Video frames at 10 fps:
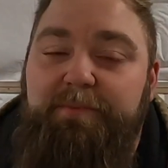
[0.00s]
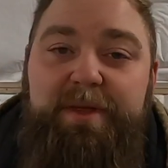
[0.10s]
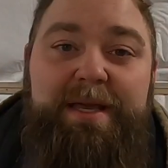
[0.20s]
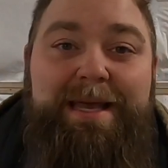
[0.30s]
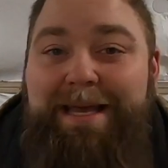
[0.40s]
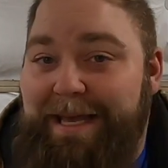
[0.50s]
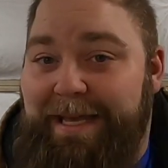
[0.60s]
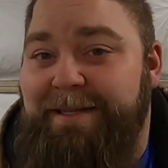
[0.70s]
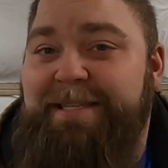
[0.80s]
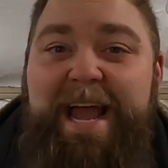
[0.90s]
something
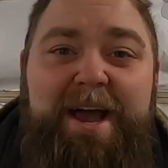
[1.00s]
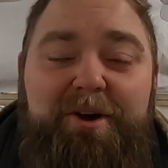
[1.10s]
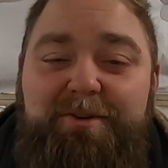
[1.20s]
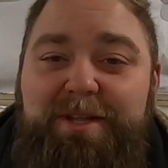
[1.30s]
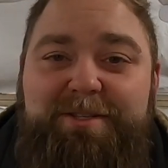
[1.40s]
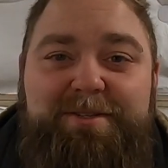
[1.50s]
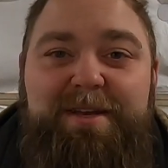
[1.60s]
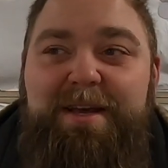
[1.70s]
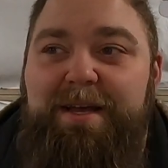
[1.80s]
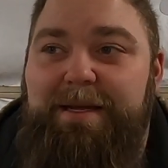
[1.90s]
in town that's